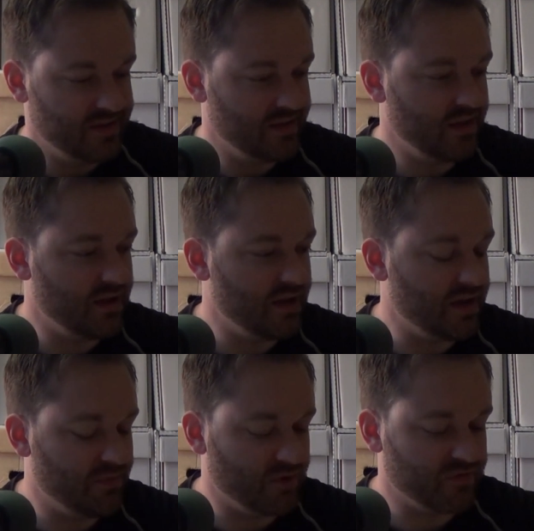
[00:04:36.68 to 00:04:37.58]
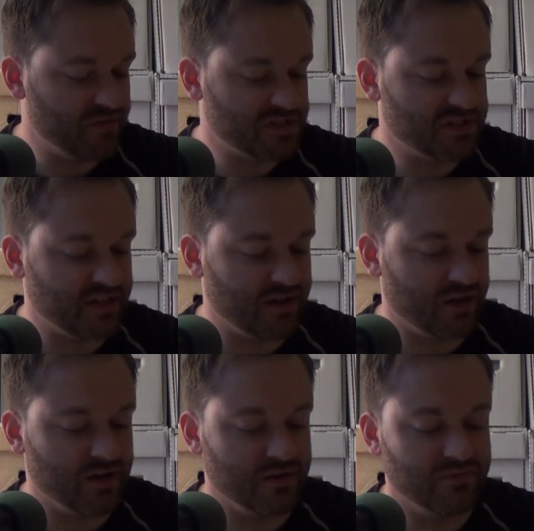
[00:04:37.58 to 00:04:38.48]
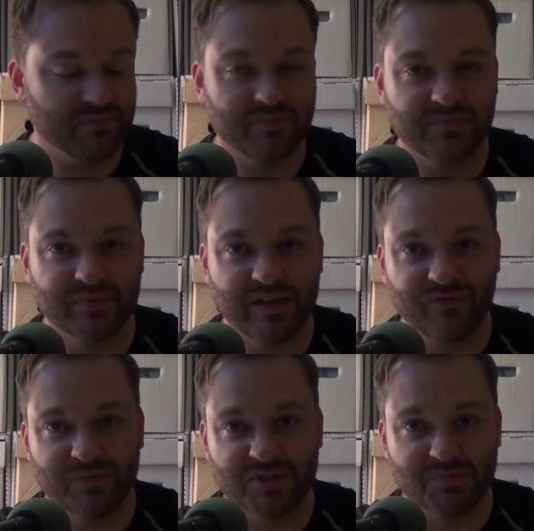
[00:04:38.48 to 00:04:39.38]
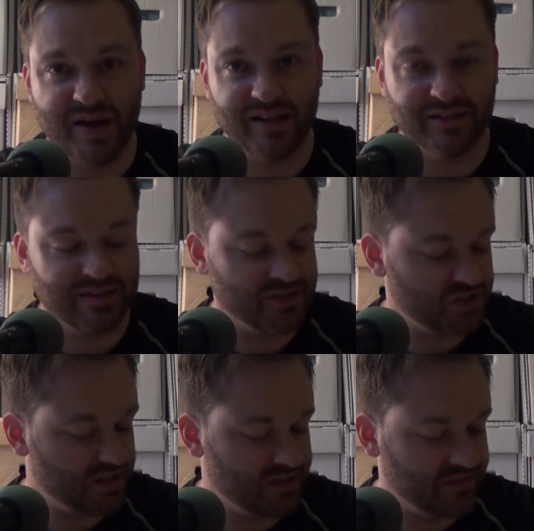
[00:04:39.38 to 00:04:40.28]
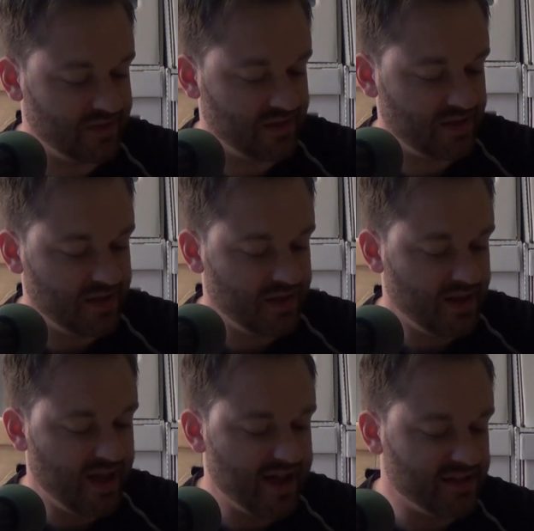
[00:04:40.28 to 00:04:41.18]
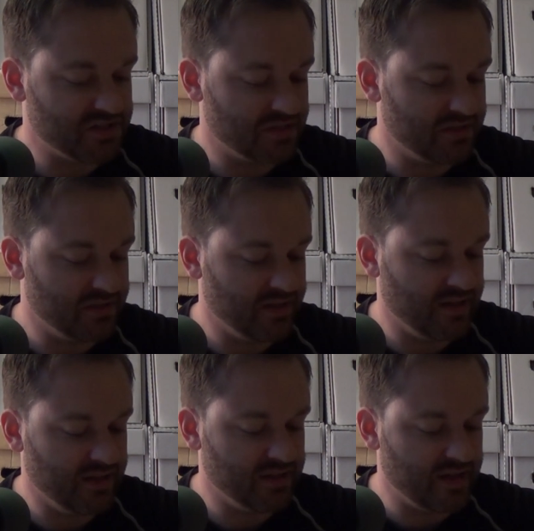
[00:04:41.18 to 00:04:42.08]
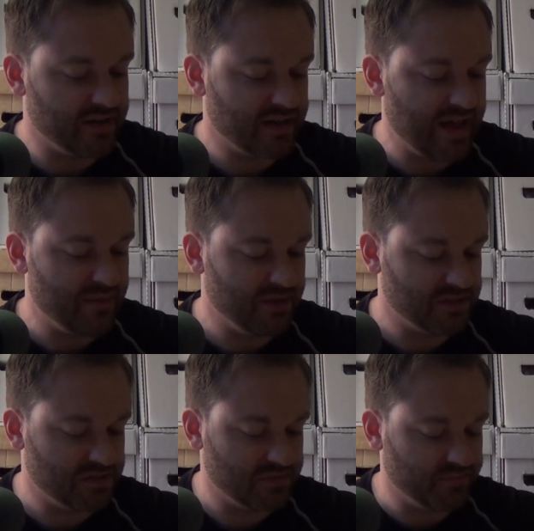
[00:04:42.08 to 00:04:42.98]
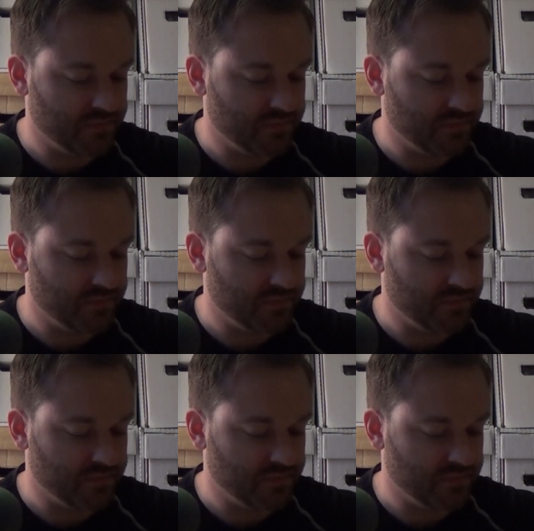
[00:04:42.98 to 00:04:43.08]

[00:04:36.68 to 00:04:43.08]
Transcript: Wonder if this is like her infamous mallet that she has in a lot of the comics.